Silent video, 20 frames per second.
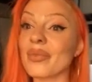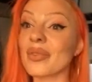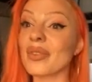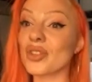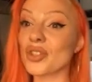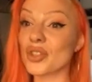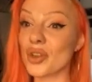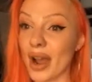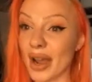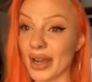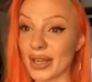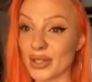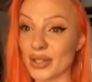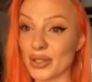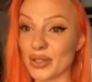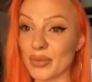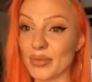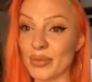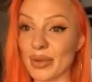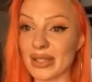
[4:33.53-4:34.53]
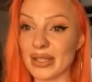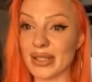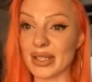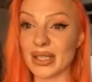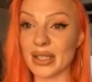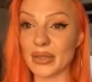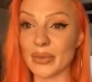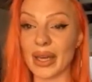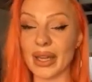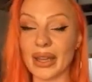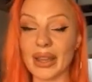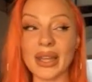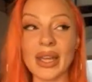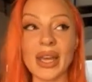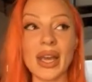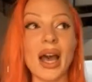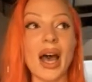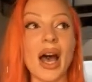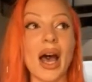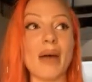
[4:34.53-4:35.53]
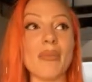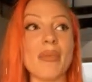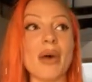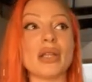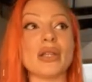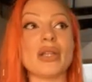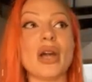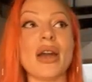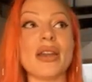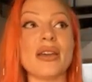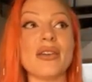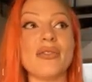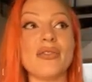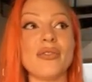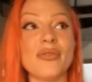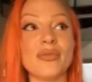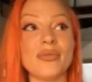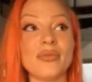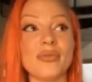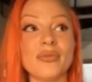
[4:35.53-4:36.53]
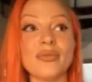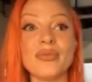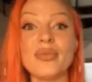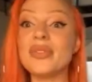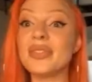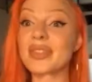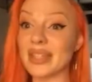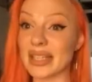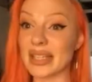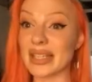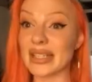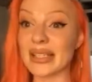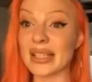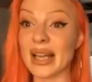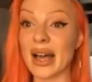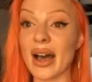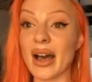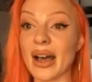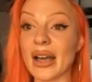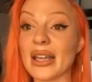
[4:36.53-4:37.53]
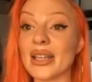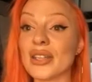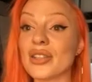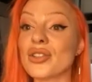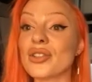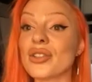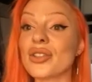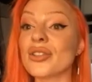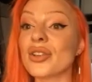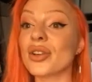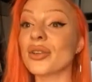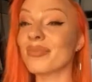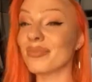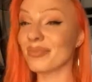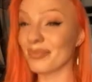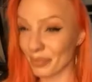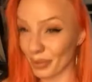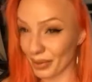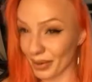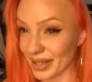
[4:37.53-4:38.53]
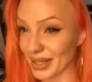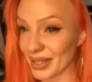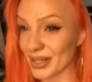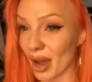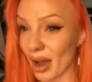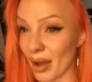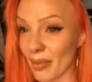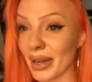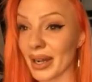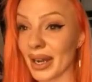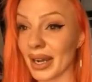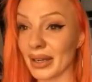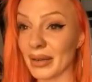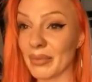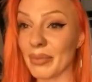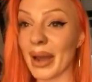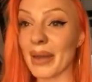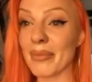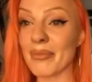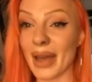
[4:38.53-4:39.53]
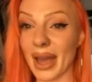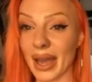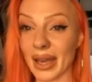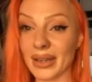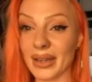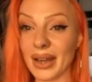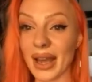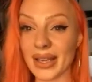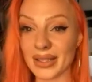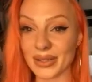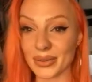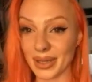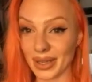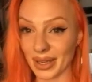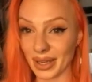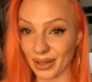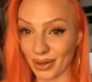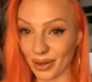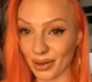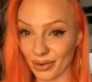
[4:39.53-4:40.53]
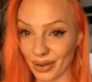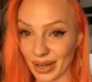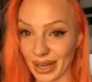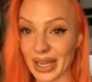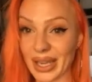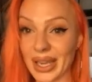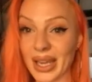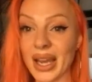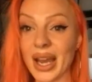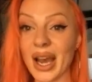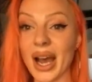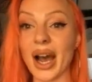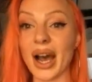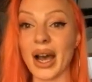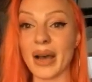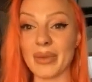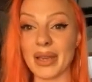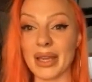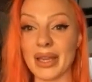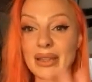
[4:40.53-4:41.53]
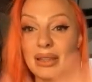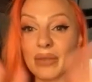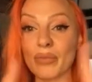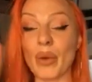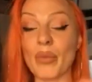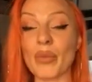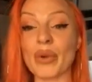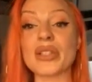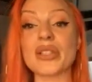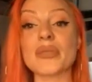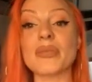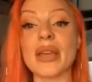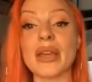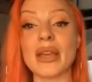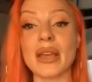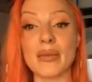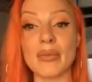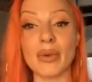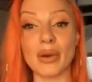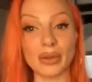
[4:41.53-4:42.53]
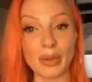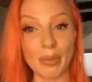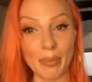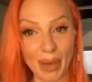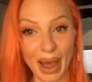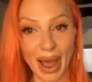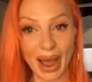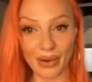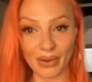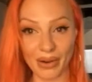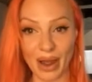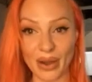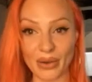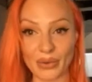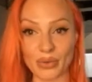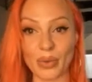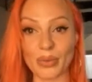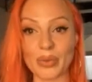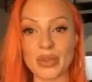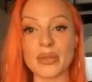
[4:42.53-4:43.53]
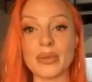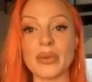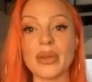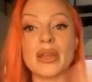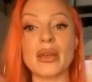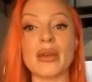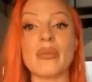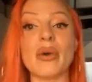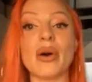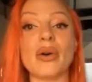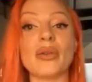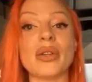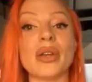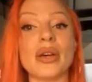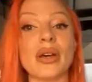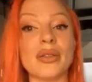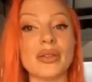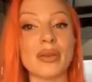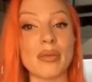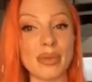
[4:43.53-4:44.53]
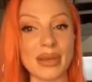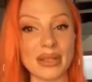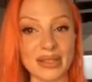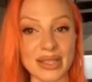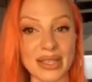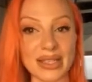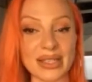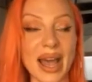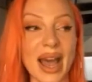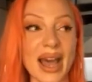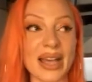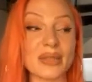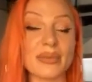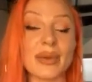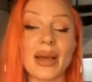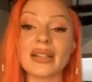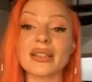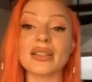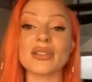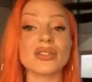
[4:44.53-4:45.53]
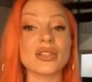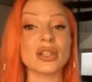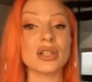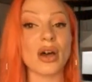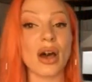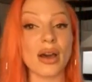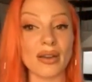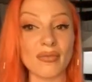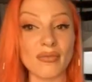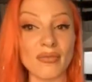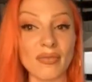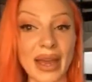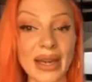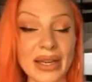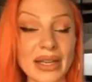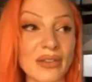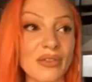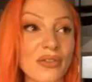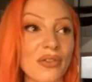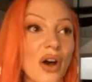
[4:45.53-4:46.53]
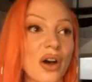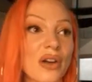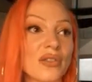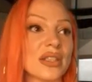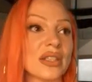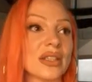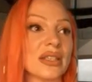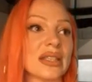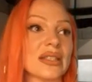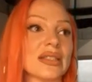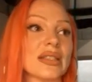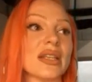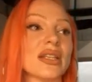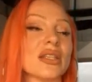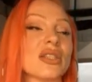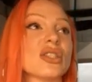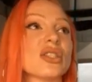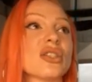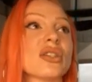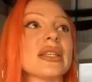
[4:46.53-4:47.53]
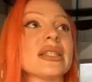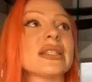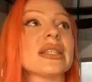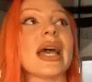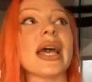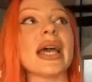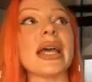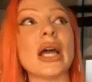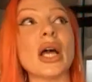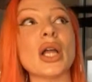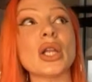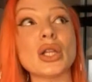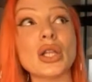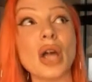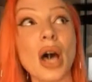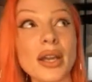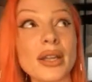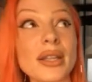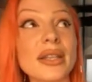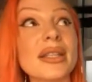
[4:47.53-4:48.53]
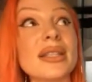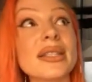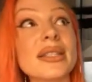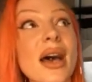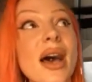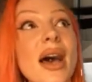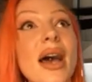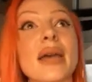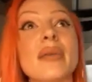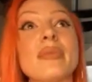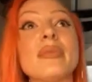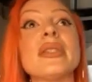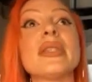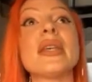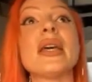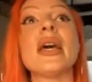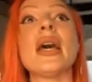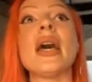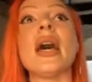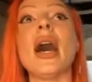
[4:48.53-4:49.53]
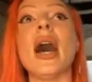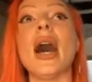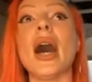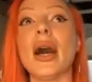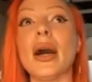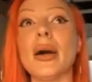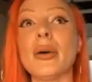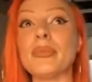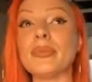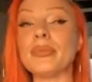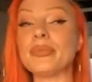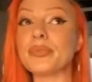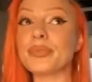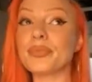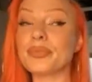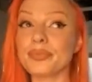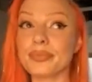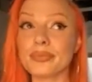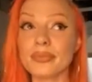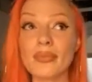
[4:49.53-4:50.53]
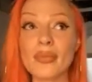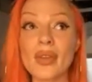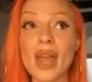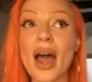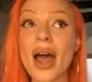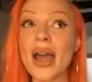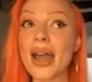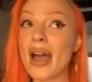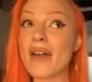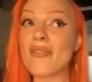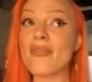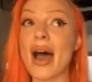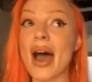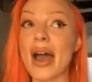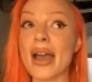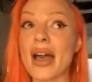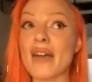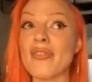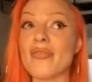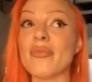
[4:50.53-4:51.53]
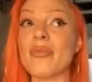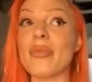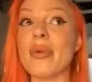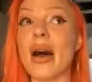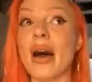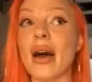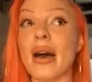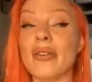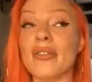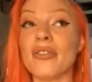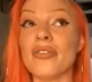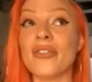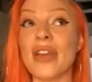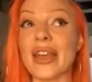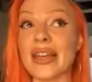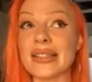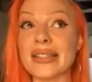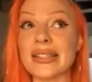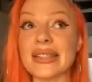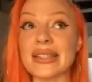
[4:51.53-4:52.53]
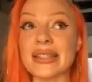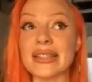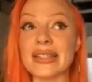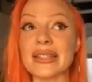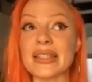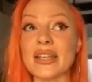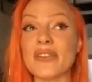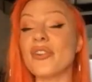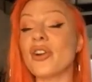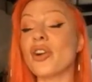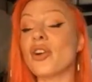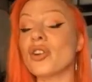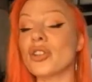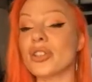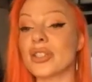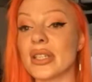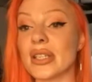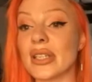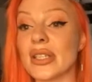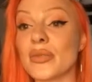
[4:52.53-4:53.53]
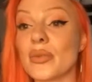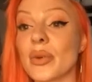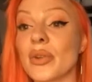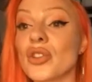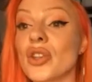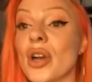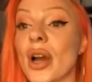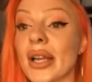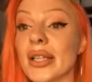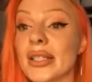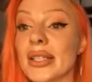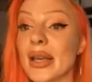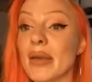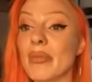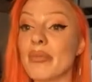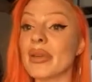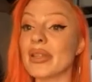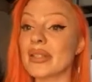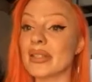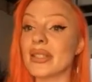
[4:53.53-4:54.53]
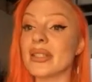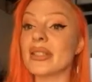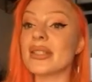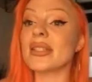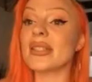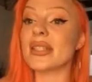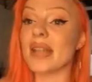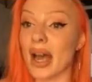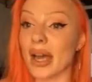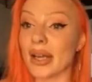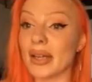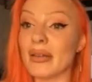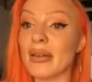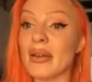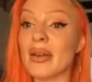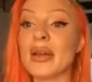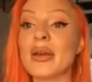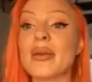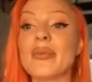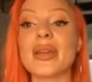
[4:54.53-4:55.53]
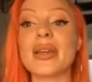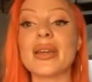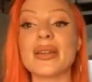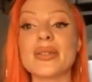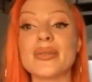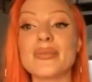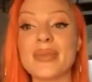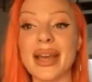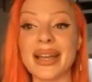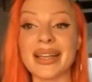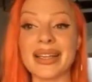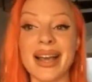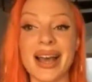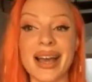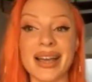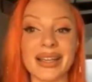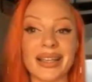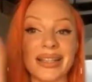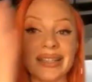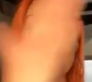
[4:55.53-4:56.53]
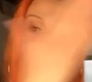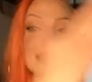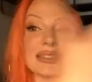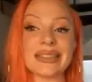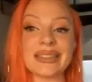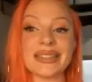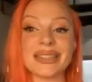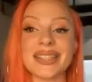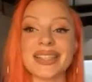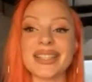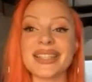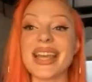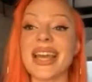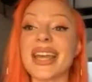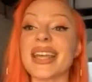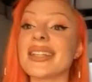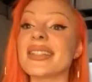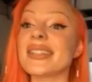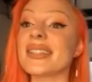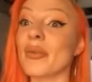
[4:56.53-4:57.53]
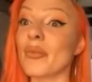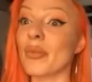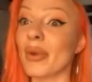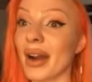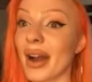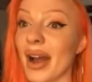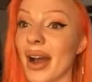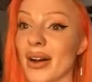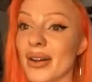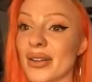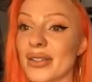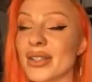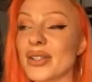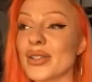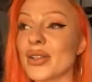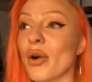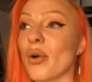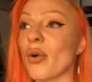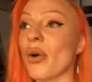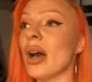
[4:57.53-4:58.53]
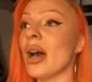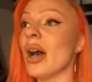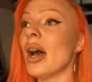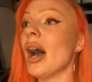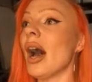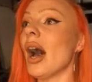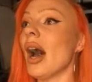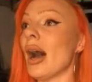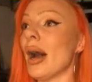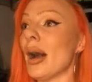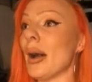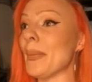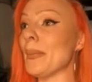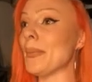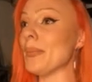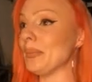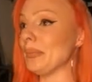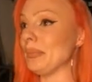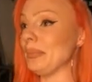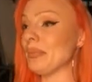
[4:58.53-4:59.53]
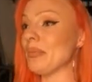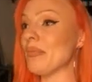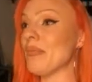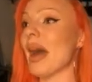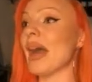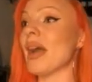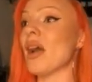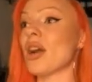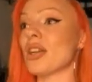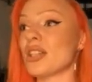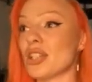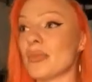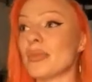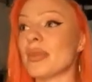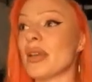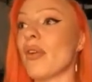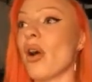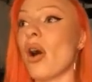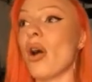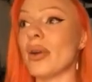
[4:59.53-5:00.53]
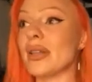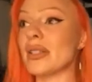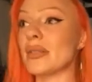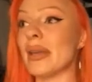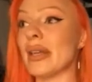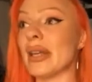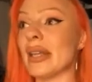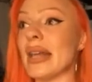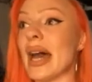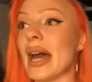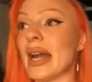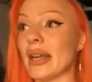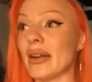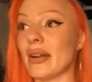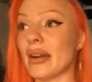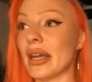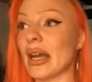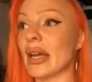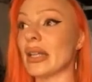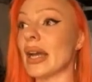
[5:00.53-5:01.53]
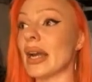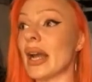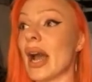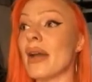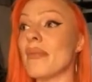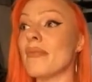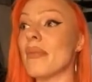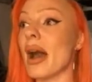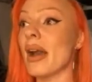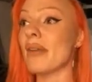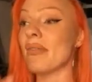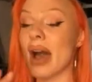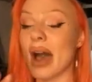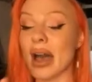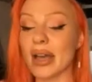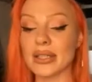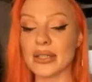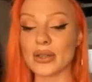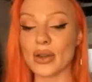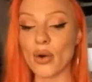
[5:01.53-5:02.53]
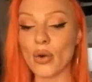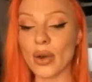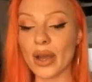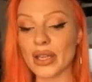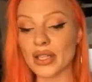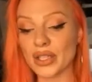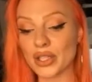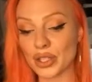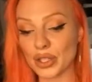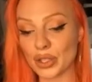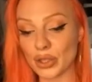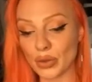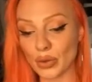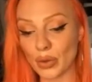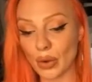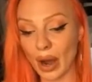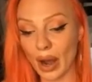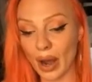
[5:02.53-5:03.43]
trying to do business with. A lot of these industries are pretty dominated by men, as we can agree. And when we're speaking about the background, when we're speaking about the business aspect, there's a lot of men involved in these industries. And a lot of the times, I have faced difficulties with trying to get business done because men kind of take it somewhere else. So my hardships have always been in that area. Like I've had no issue